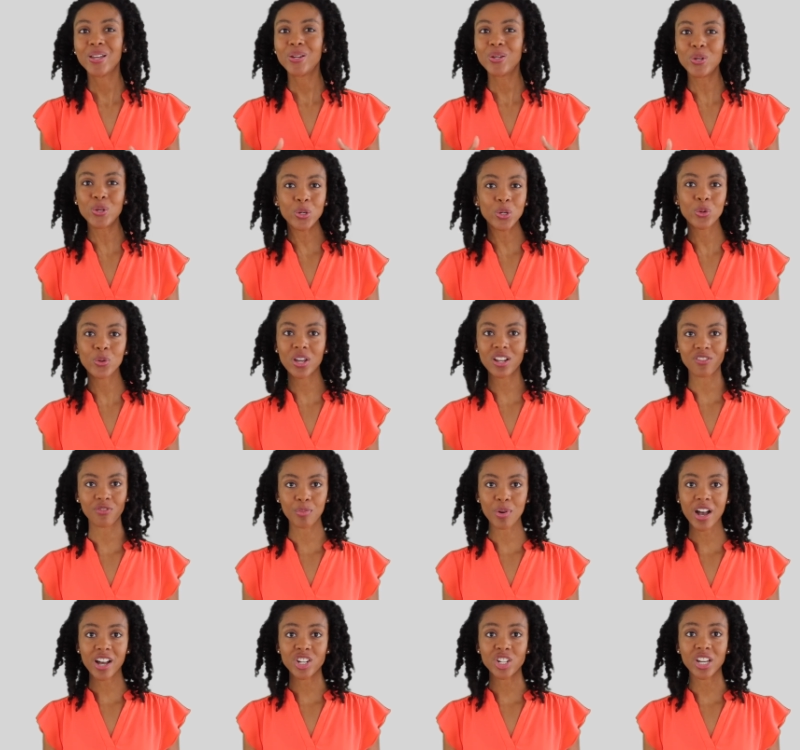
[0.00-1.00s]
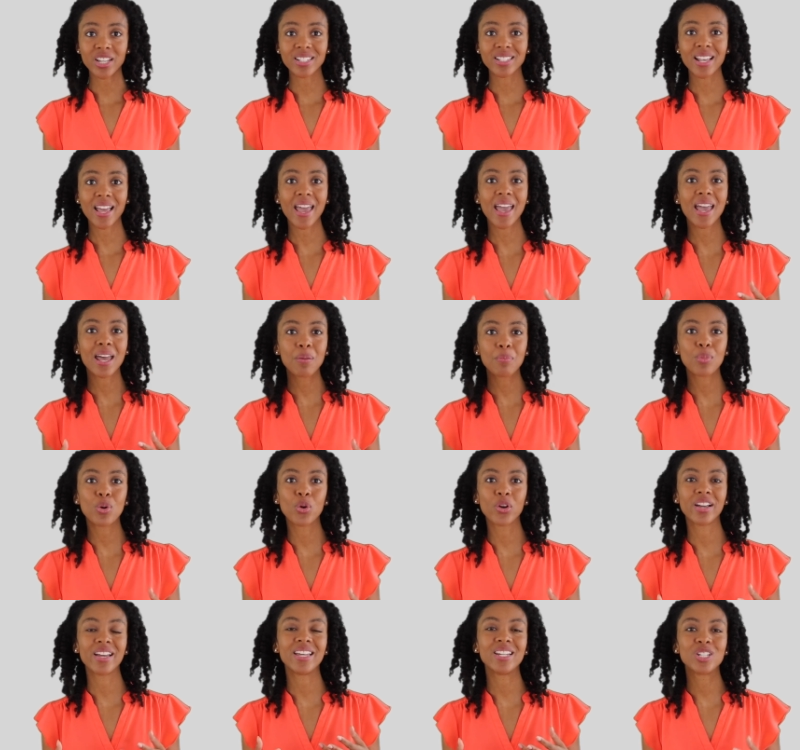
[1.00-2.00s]
new creative projects, and
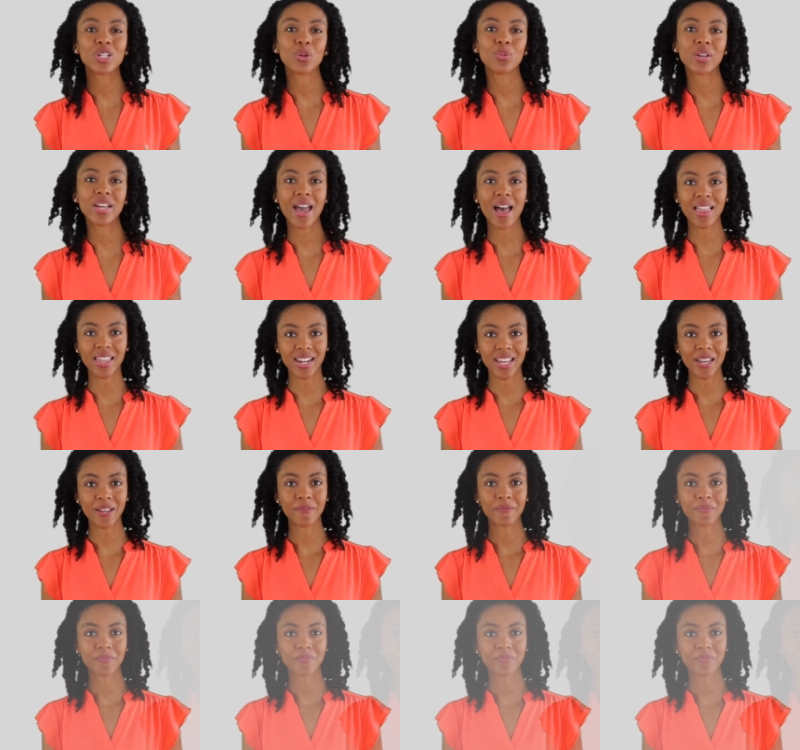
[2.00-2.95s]
more into reality.